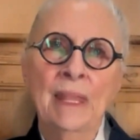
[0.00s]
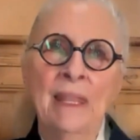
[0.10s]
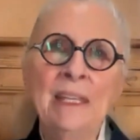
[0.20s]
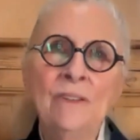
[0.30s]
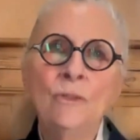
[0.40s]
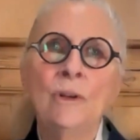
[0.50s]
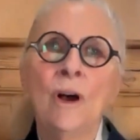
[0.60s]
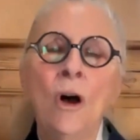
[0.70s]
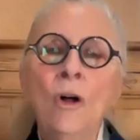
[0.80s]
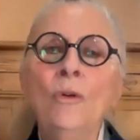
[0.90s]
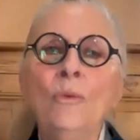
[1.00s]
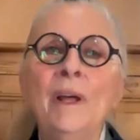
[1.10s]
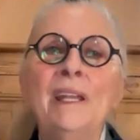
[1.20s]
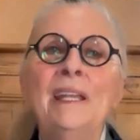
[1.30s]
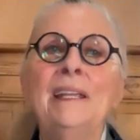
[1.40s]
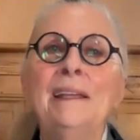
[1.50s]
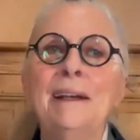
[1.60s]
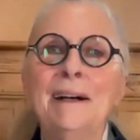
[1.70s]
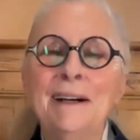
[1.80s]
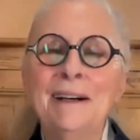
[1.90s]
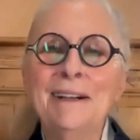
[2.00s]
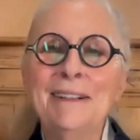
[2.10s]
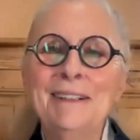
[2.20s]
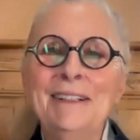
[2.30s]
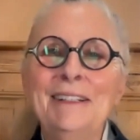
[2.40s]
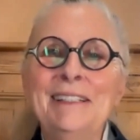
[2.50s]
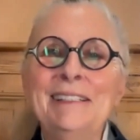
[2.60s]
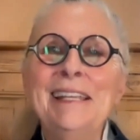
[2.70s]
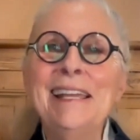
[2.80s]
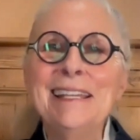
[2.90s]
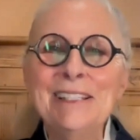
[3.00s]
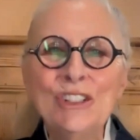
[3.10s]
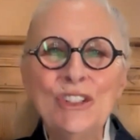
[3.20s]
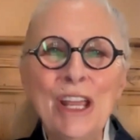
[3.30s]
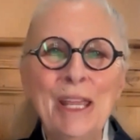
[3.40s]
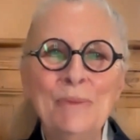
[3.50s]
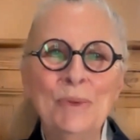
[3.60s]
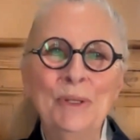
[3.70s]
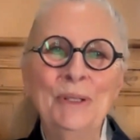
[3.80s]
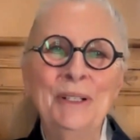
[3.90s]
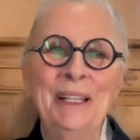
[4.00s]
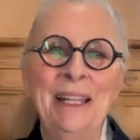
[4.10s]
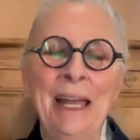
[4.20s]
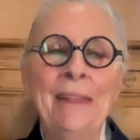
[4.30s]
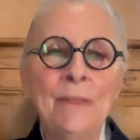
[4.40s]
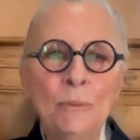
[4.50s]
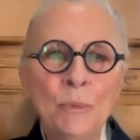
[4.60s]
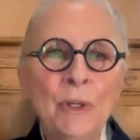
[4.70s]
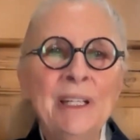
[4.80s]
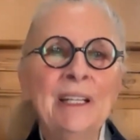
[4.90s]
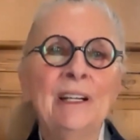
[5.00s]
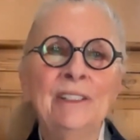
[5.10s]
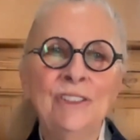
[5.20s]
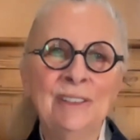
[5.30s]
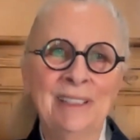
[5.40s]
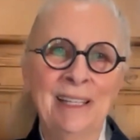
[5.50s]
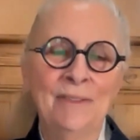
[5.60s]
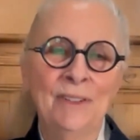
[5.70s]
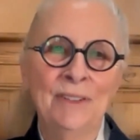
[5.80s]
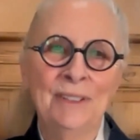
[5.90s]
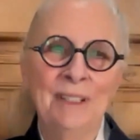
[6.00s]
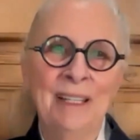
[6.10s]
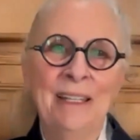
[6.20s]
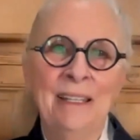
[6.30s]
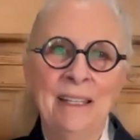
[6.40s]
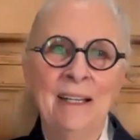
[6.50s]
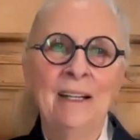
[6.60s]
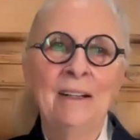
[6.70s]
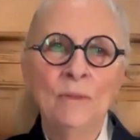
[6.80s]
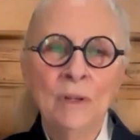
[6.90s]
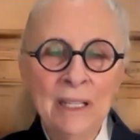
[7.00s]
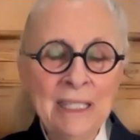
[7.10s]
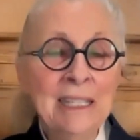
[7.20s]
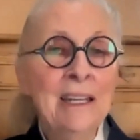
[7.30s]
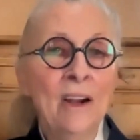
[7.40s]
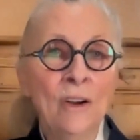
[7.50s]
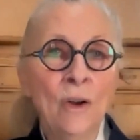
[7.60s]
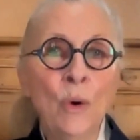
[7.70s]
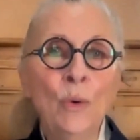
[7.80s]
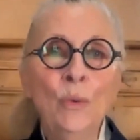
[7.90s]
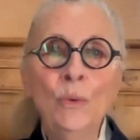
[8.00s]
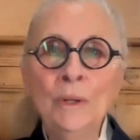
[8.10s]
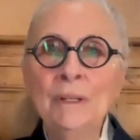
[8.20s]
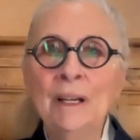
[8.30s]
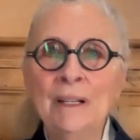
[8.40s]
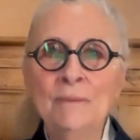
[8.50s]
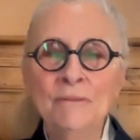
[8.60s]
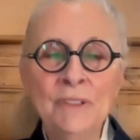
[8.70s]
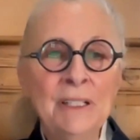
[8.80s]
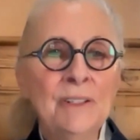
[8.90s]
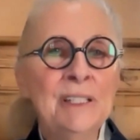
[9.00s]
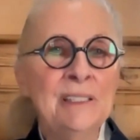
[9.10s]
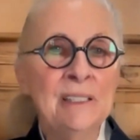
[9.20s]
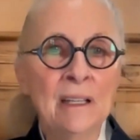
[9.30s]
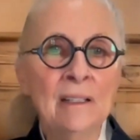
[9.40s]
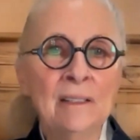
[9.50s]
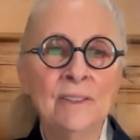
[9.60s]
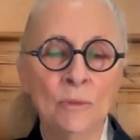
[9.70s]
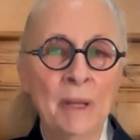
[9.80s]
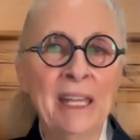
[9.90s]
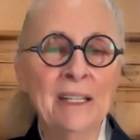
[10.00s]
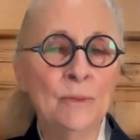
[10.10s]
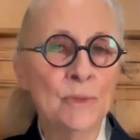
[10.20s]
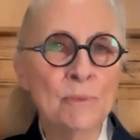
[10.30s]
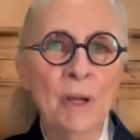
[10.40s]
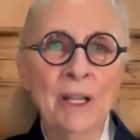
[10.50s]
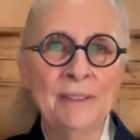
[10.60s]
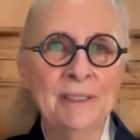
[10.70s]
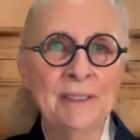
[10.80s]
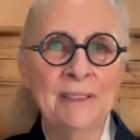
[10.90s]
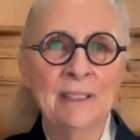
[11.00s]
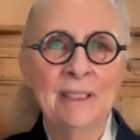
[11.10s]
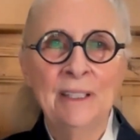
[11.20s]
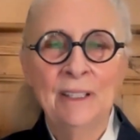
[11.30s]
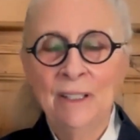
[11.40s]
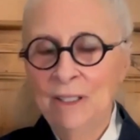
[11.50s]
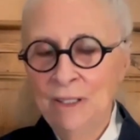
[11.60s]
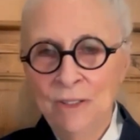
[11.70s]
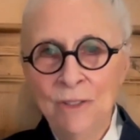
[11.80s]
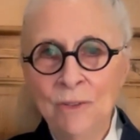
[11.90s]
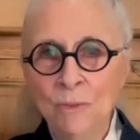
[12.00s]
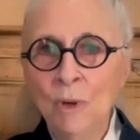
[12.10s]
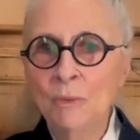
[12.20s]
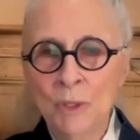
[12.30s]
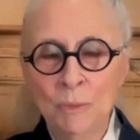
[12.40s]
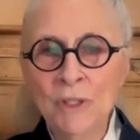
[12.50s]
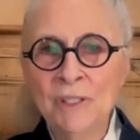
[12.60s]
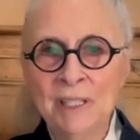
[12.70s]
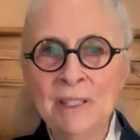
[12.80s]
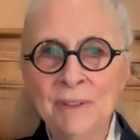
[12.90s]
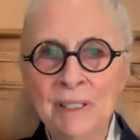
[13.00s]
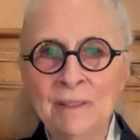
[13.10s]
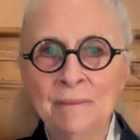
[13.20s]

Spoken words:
is already taking shape at the preconscious level in our own very subtle somatic responses to what we're perceiving.